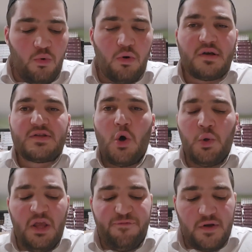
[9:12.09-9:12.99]
works
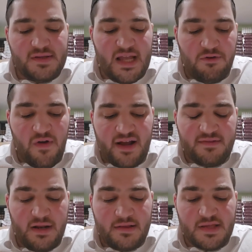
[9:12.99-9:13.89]
only if it is
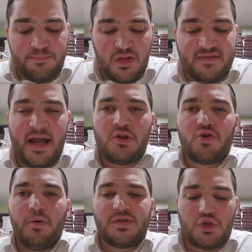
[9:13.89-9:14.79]
directed at something
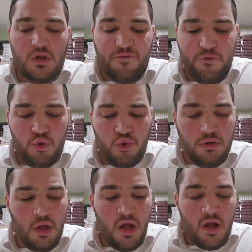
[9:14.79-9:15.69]
tangible, such as food.